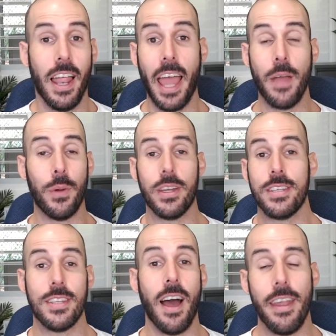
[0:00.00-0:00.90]
"Hey, we're going to
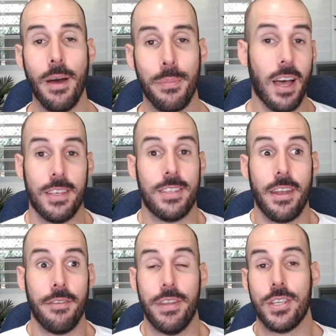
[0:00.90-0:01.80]
start
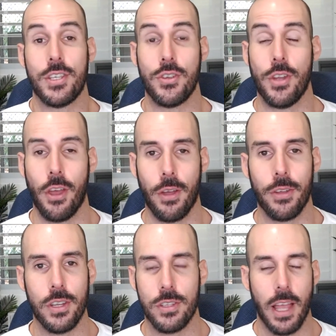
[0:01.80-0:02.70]
a fitness studio
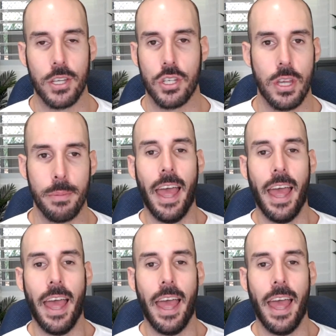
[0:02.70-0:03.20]
/ gym."